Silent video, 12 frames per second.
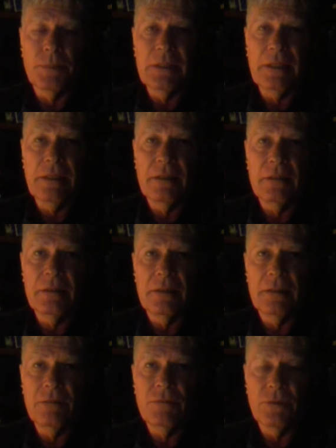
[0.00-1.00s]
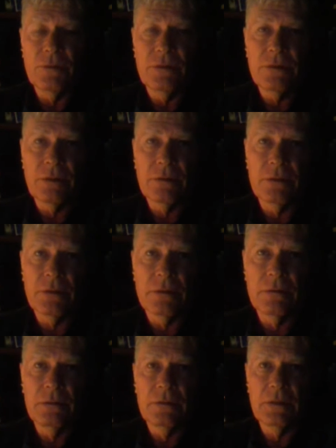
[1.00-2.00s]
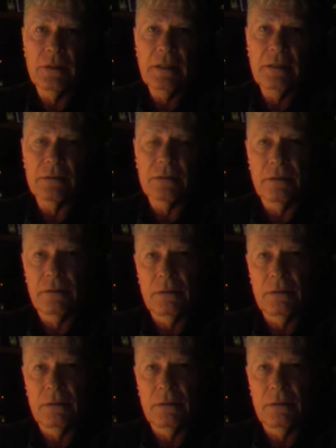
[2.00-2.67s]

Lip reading: Pleiadian influence on your genetics,